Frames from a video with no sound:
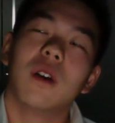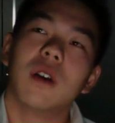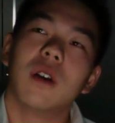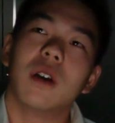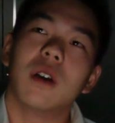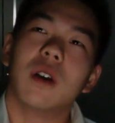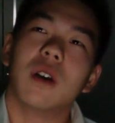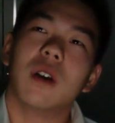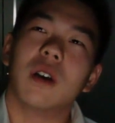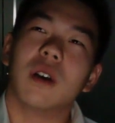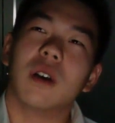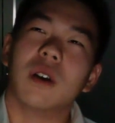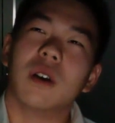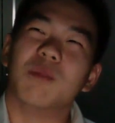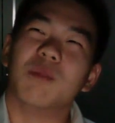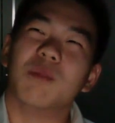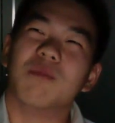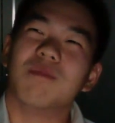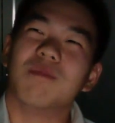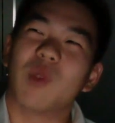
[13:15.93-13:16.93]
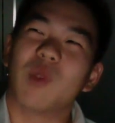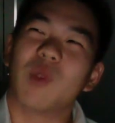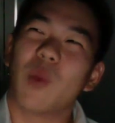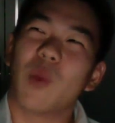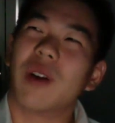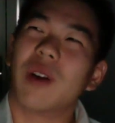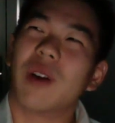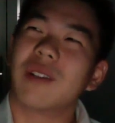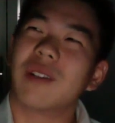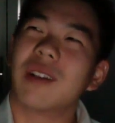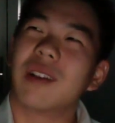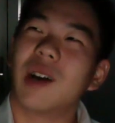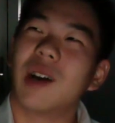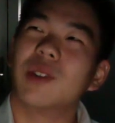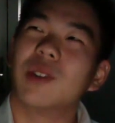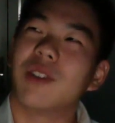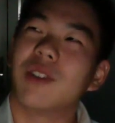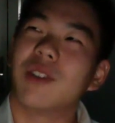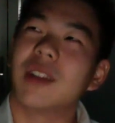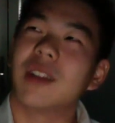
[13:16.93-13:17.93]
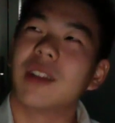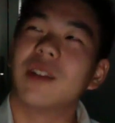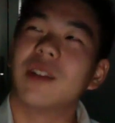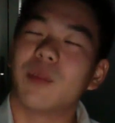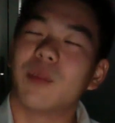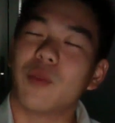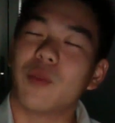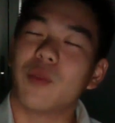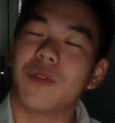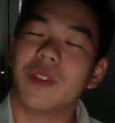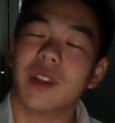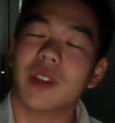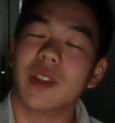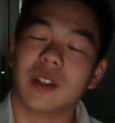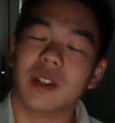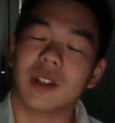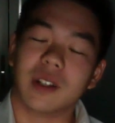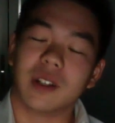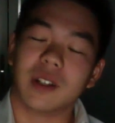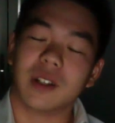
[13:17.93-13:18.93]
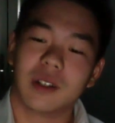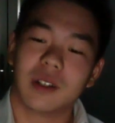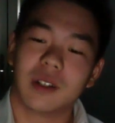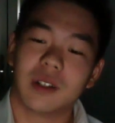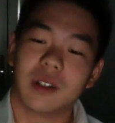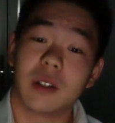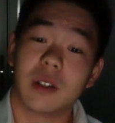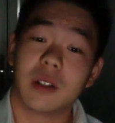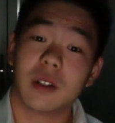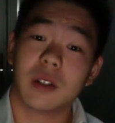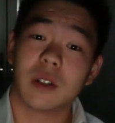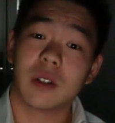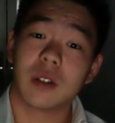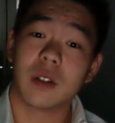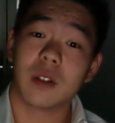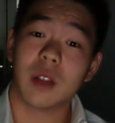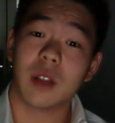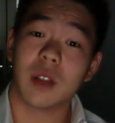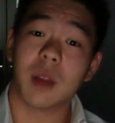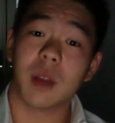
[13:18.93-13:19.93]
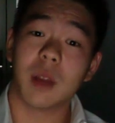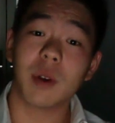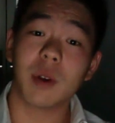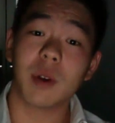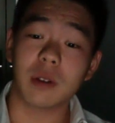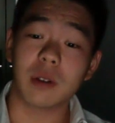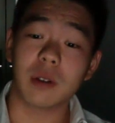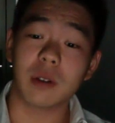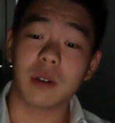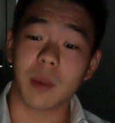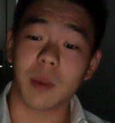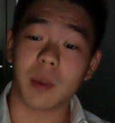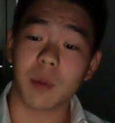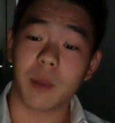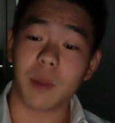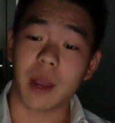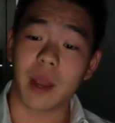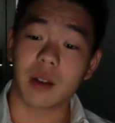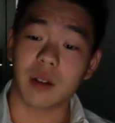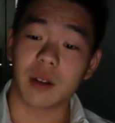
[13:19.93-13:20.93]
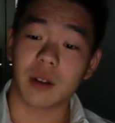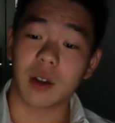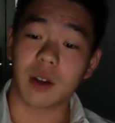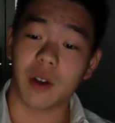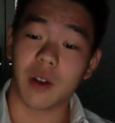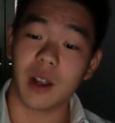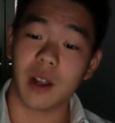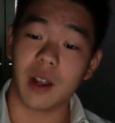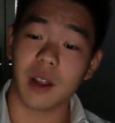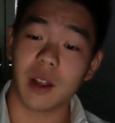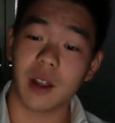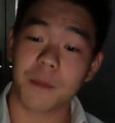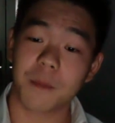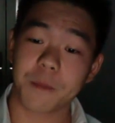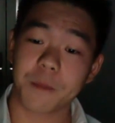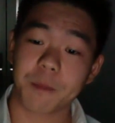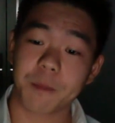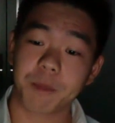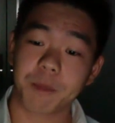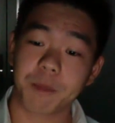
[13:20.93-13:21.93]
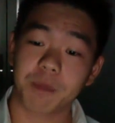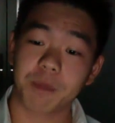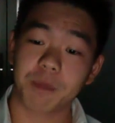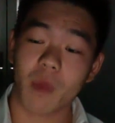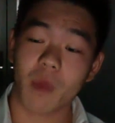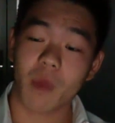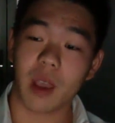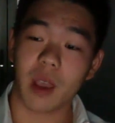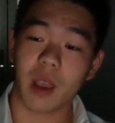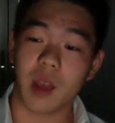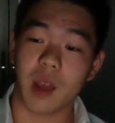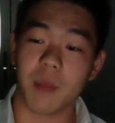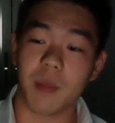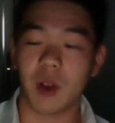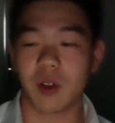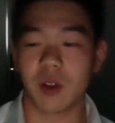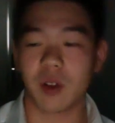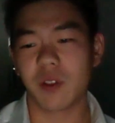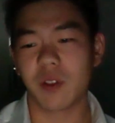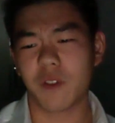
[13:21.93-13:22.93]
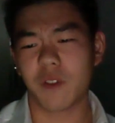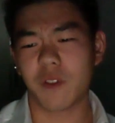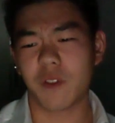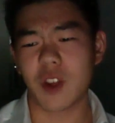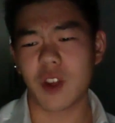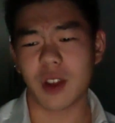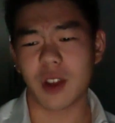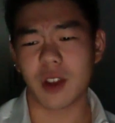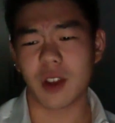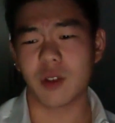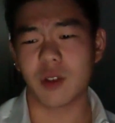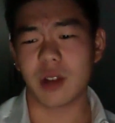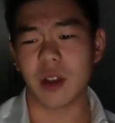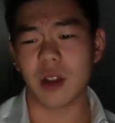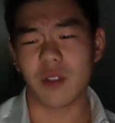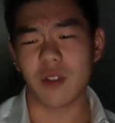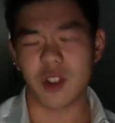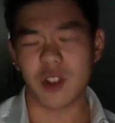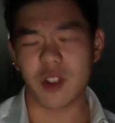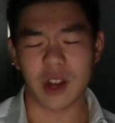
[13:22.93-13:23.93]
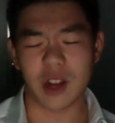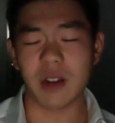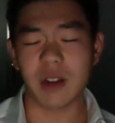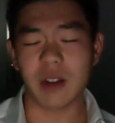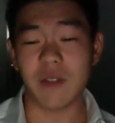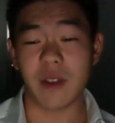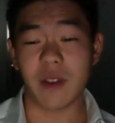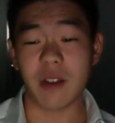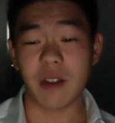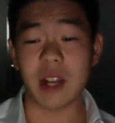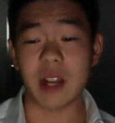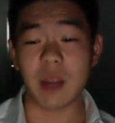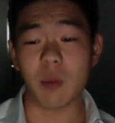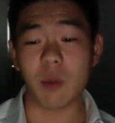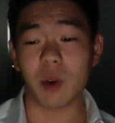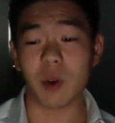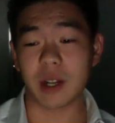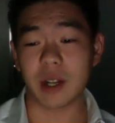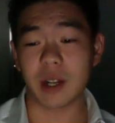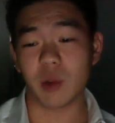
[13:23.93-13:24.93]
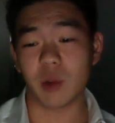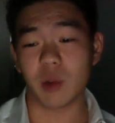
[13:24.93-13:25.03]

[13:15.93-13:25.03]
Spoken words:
counteracted with the double panel acrylic. And because all the fish are, they're generally very deep water, they're